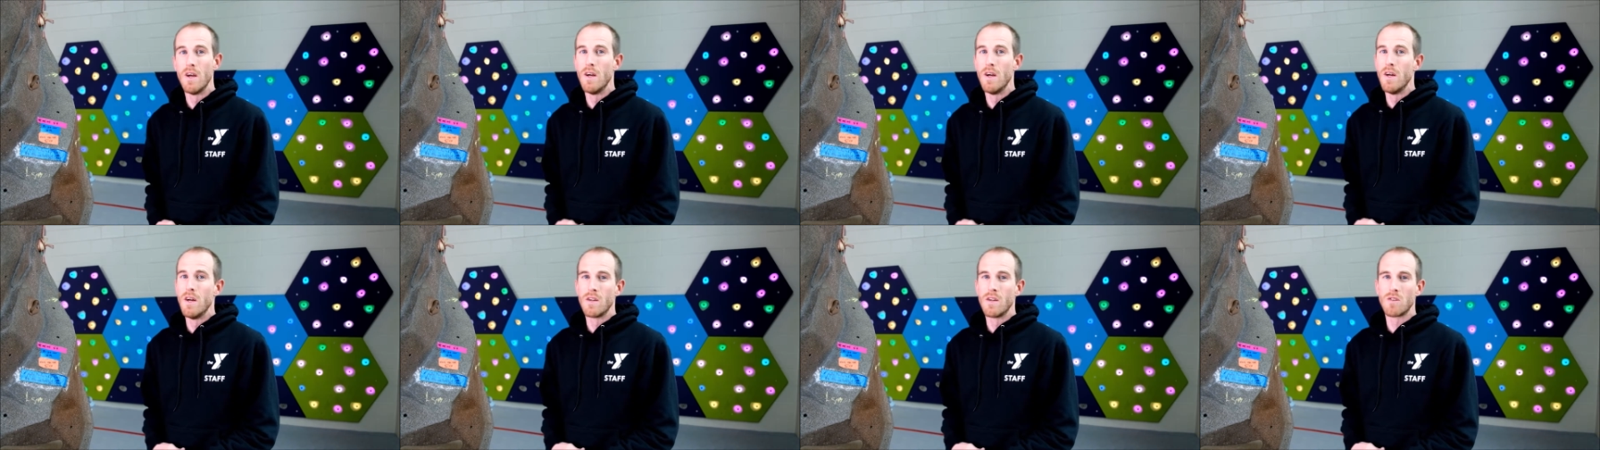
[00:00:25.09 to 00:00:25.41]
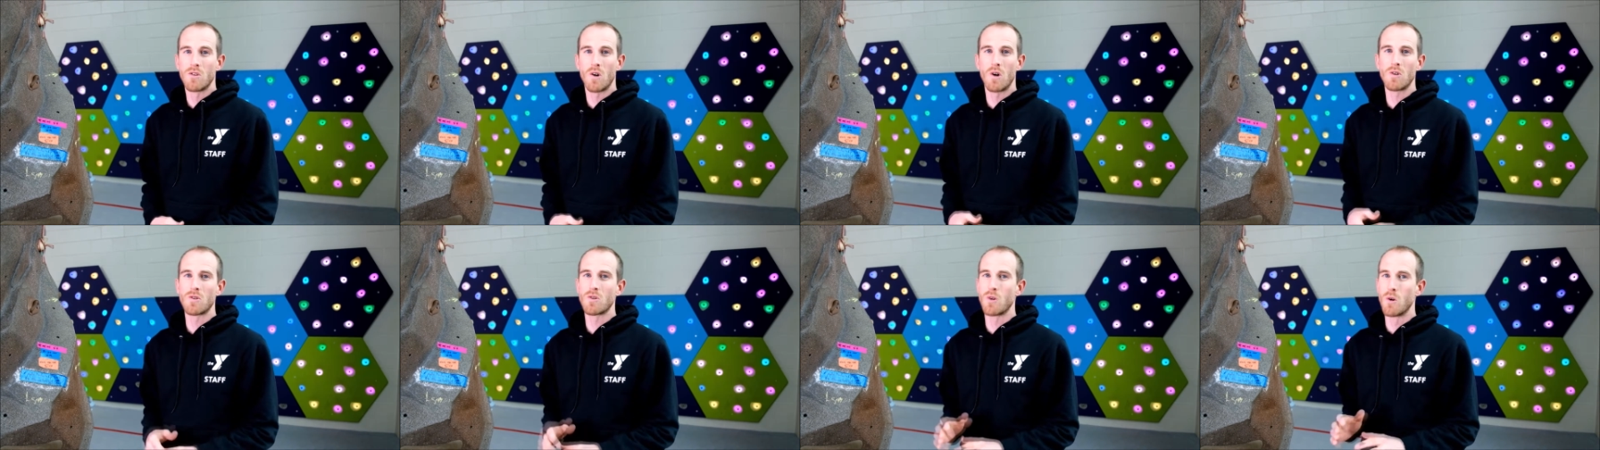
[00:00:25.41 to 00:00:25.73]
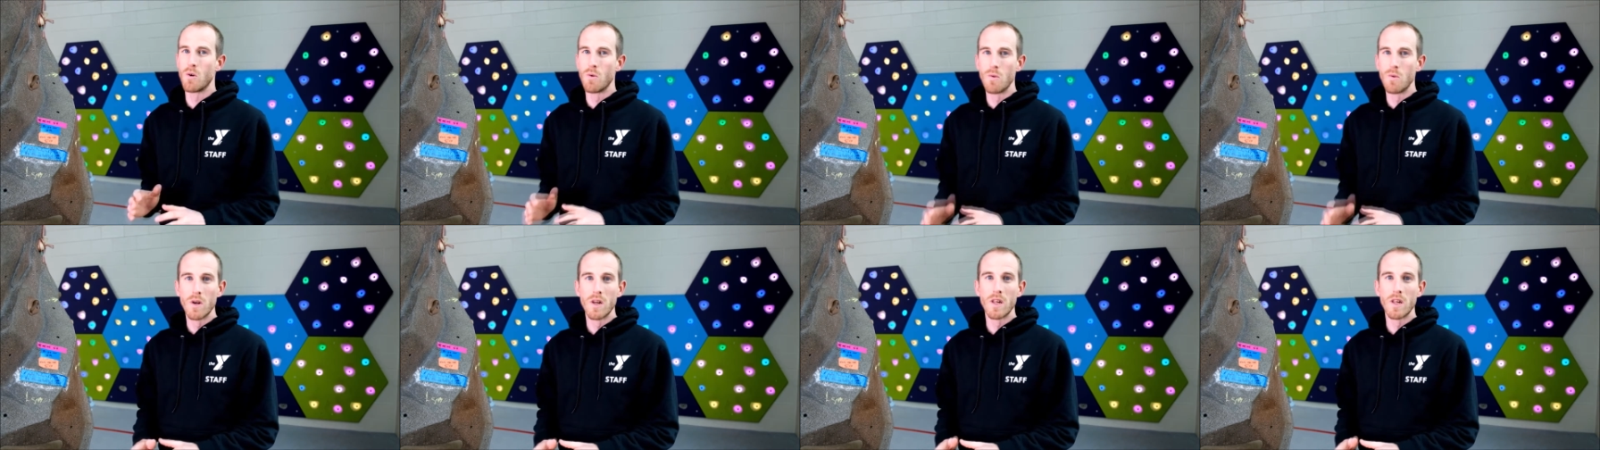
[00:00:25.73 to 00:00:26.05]
It's
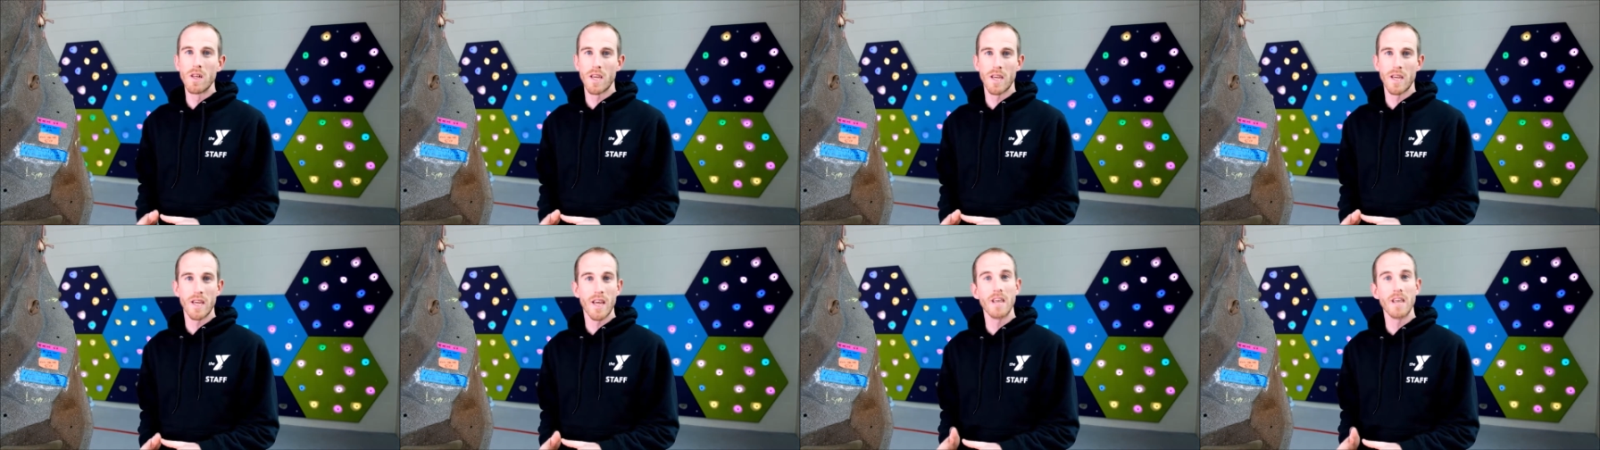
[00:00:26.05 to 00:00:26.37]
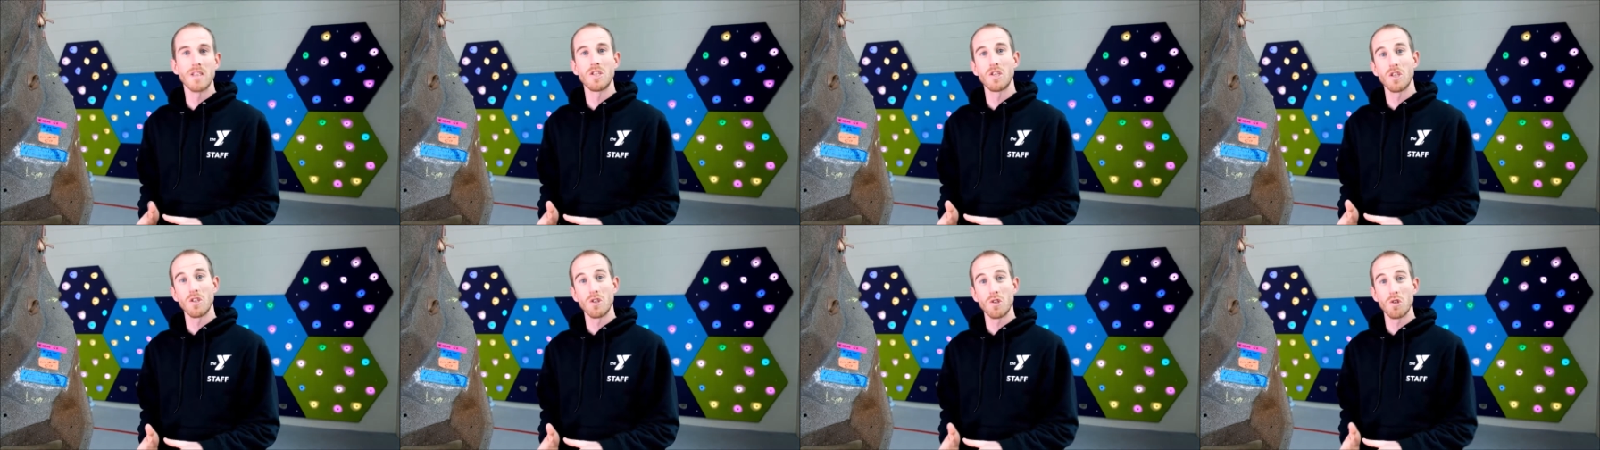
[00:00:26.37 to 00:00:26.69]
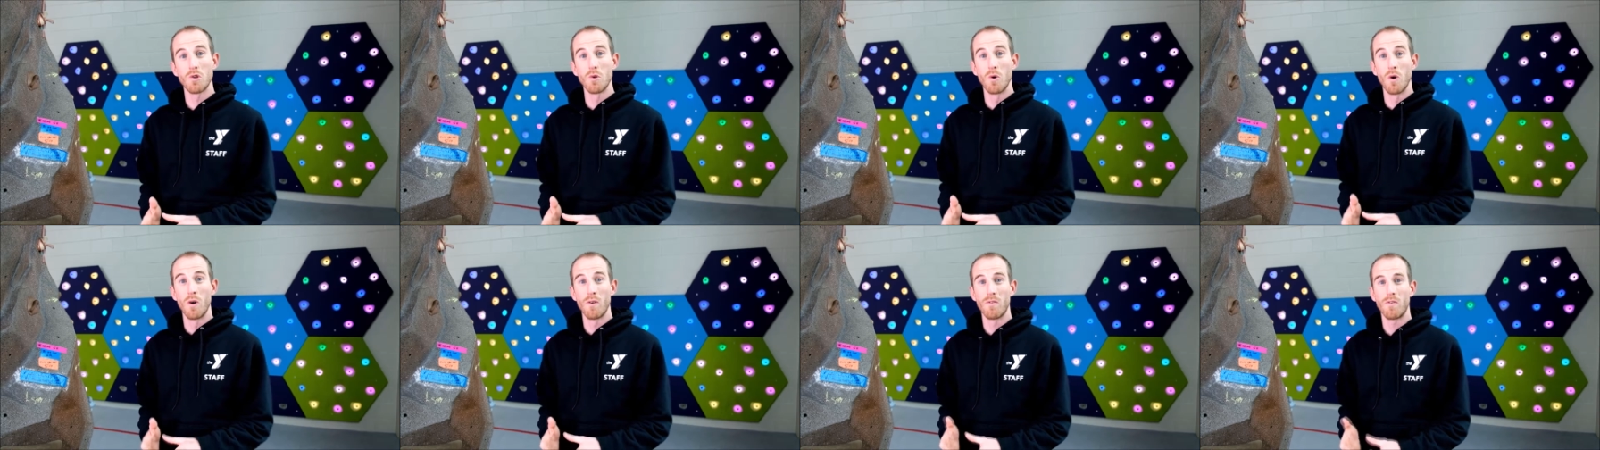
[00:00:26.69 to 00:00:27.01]
also a really engaging
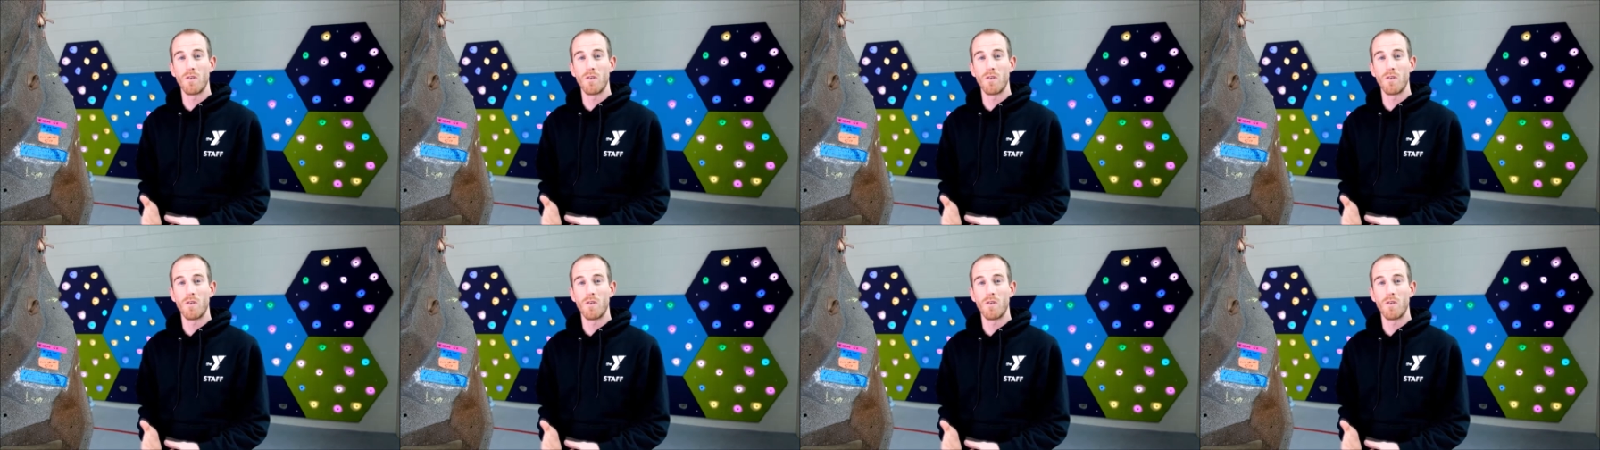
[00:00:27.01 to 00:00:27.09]
tool